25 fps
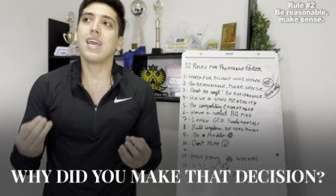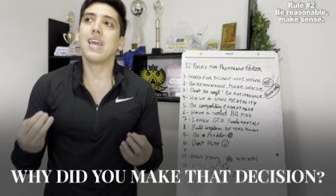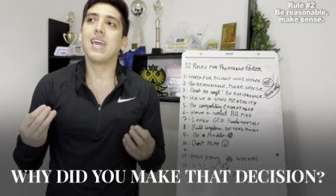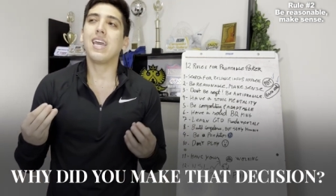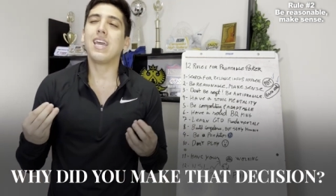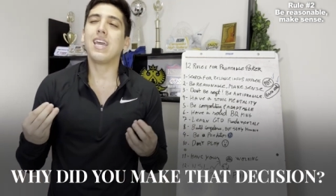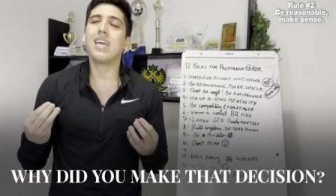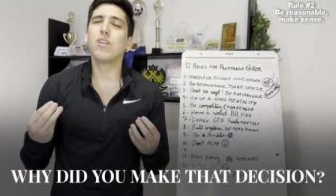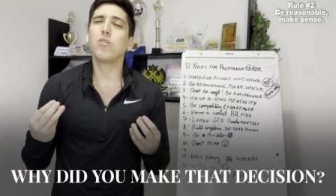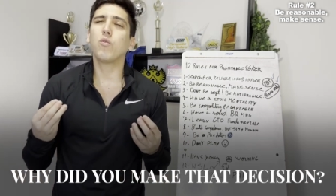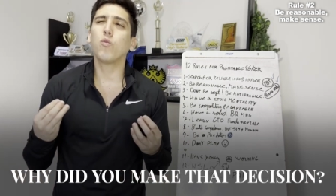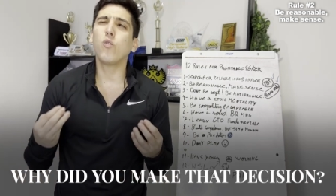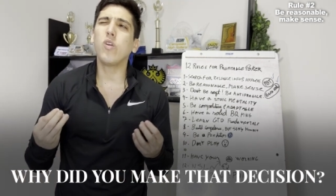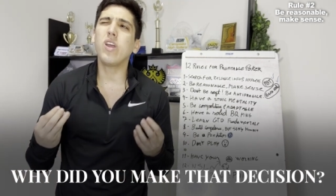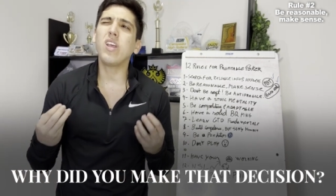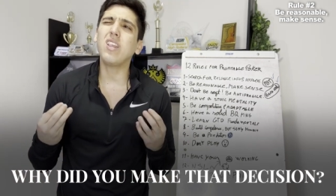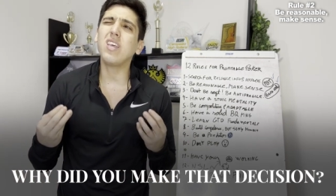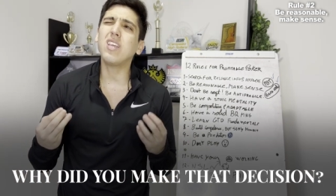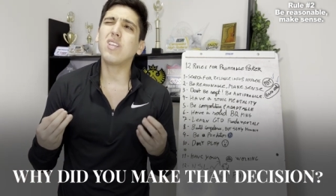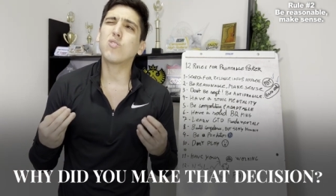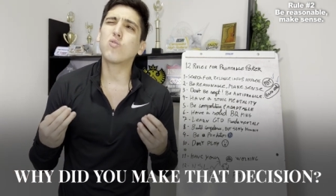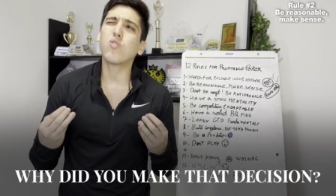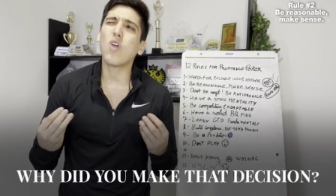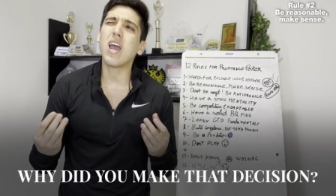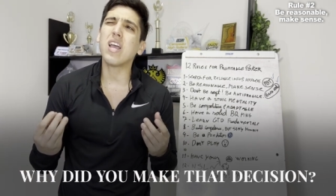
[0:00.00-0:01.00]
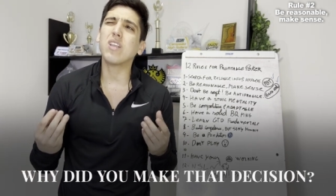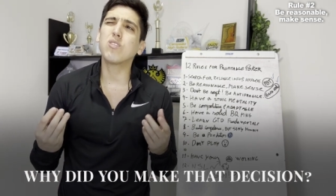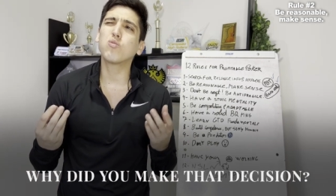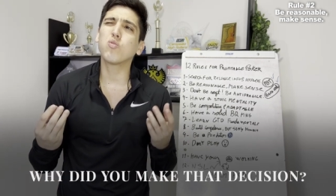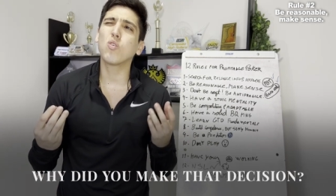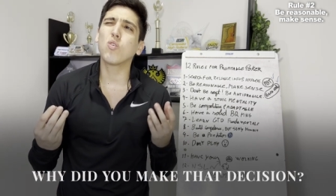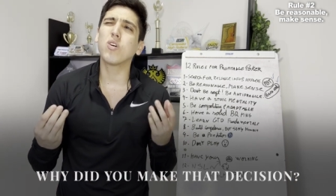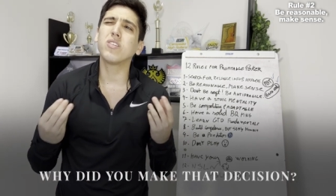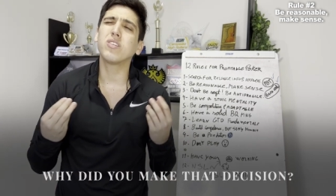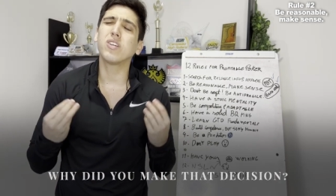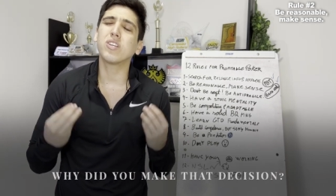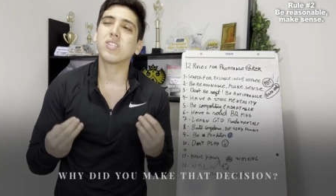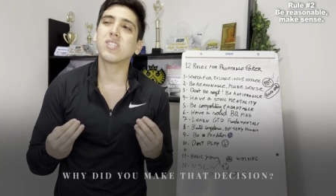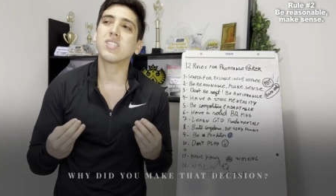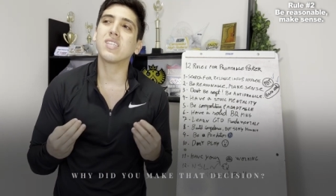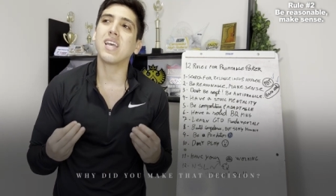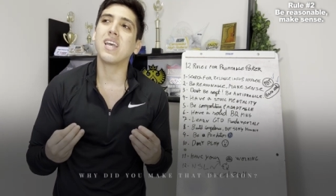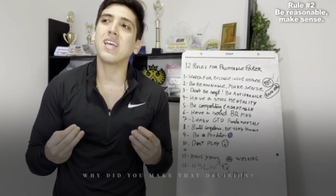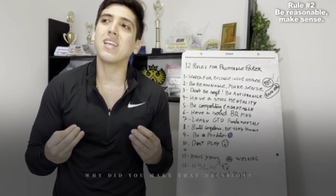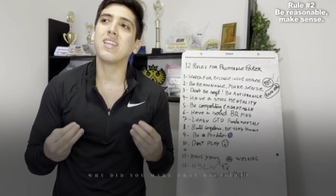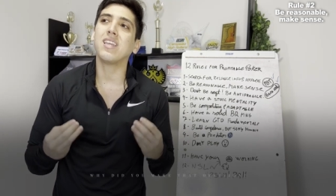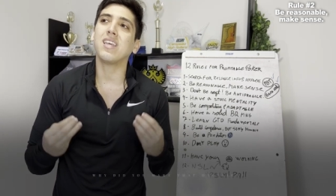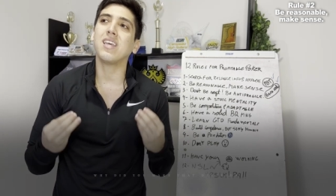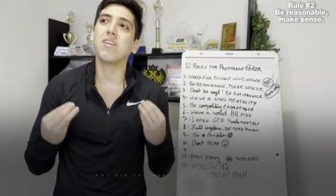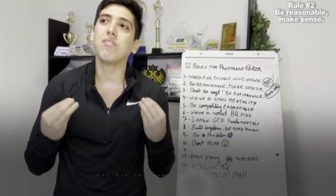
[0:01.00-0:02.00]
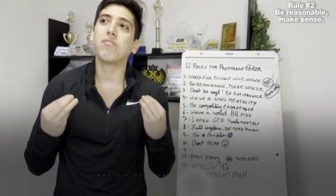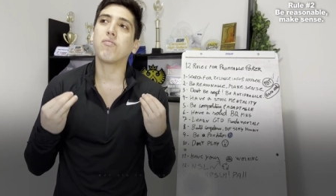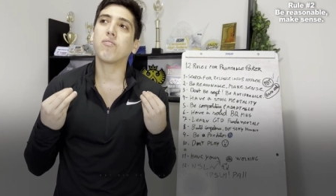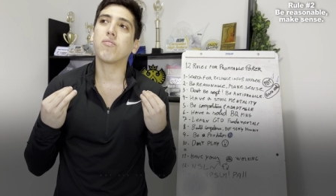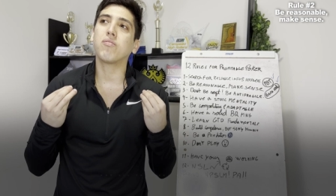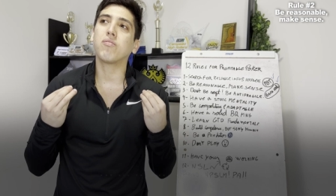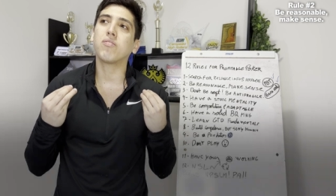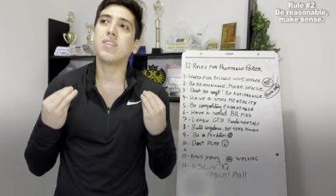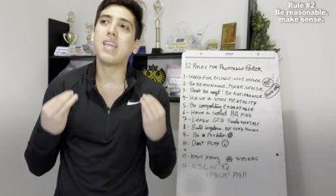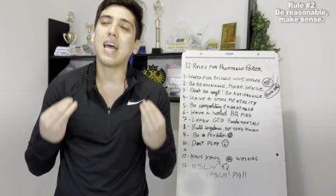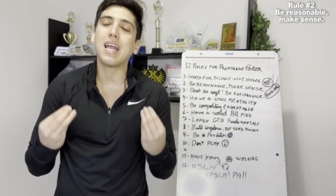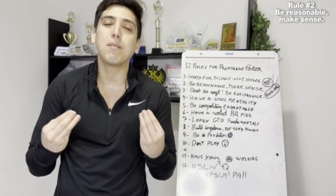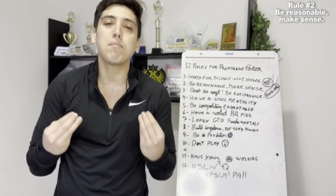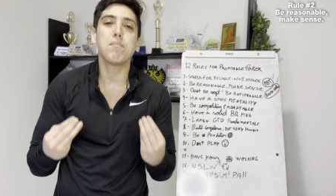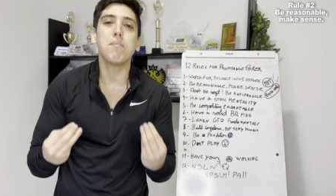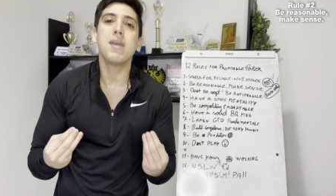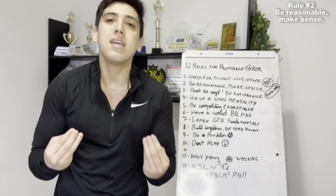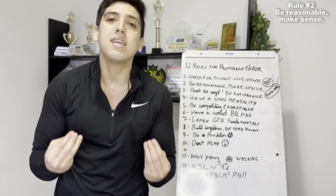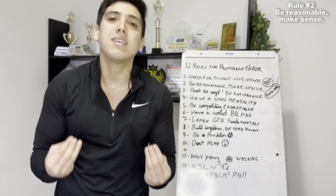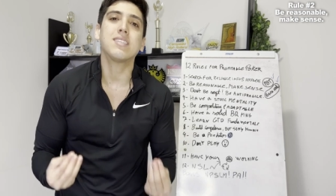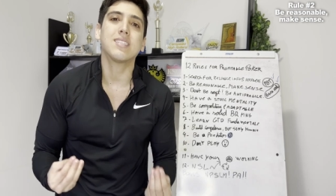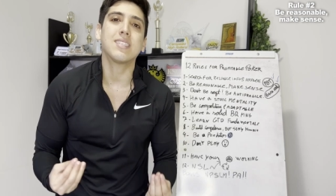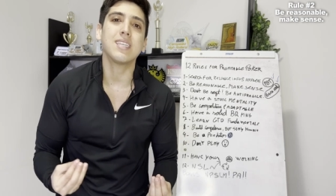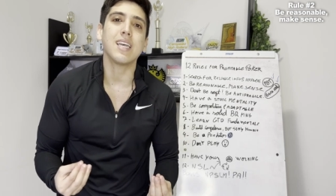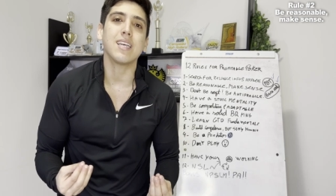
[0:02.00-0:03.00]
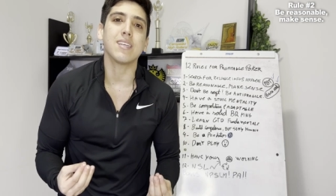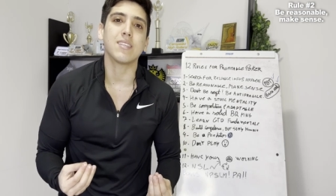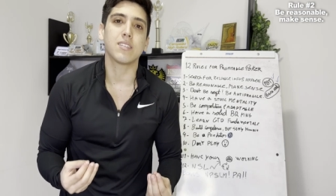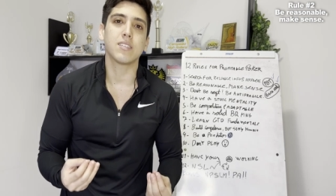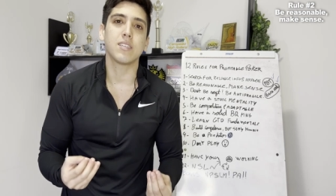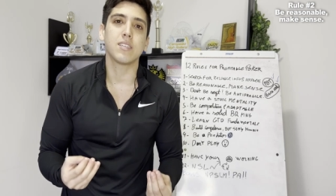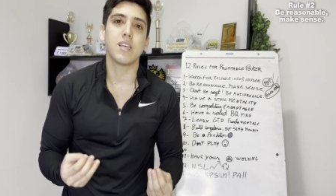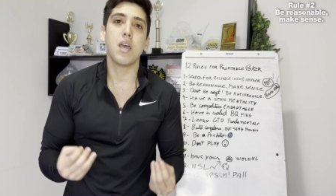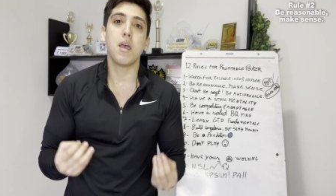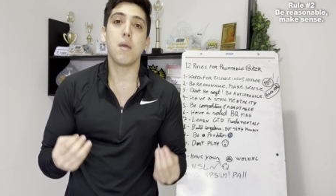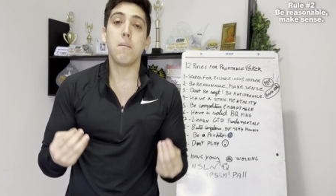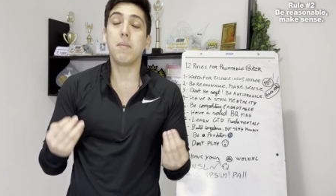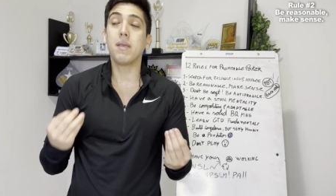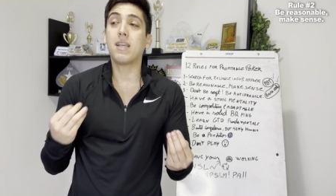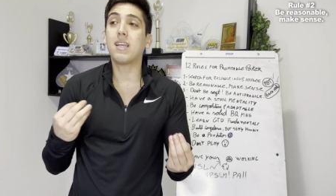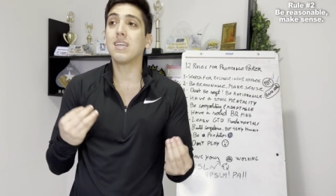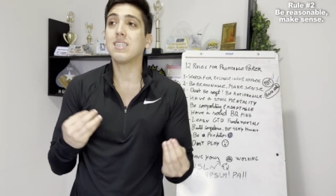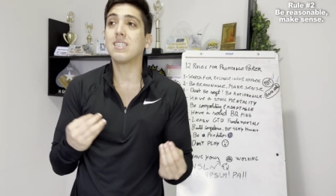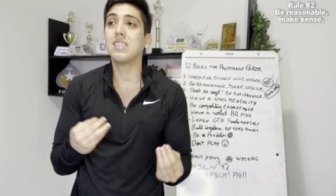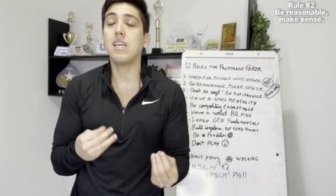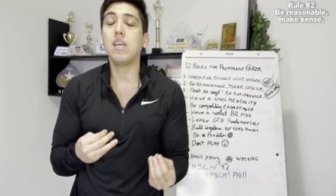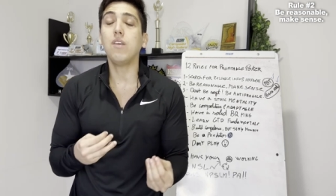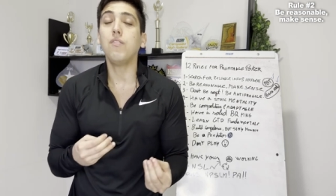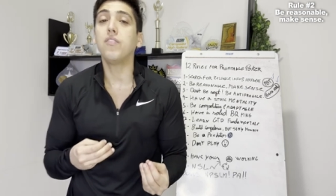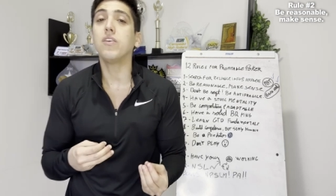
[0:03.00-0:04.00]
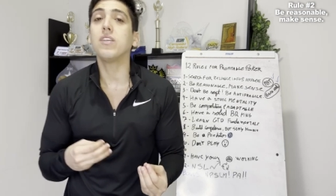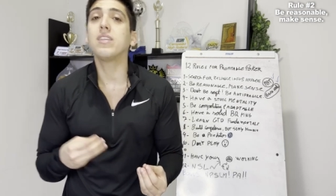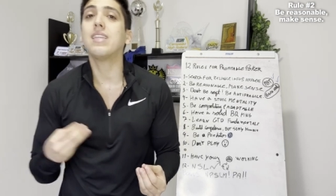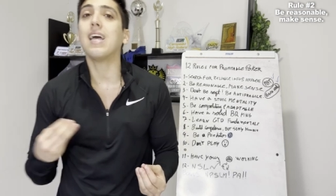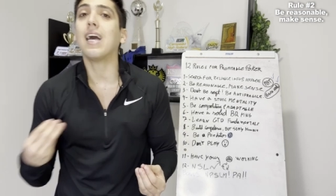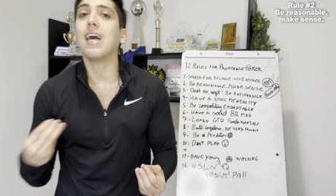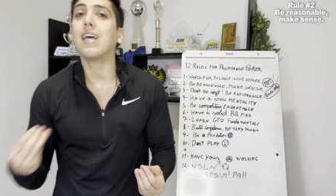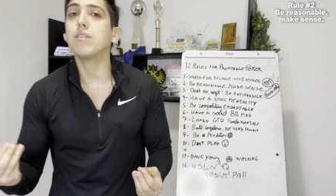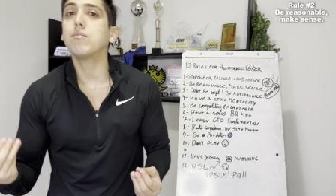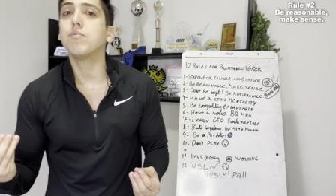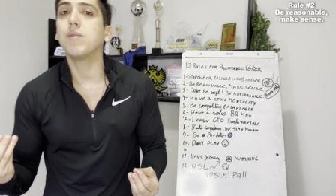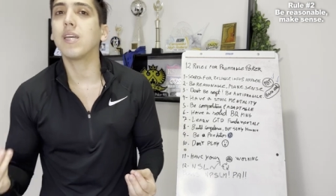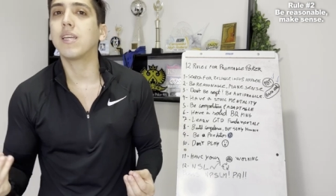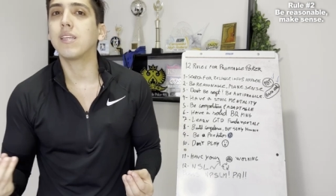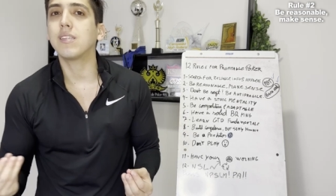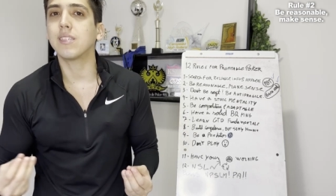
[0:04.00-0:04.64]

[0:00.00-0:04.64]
And really try to understand if that makes sense. Because if it does make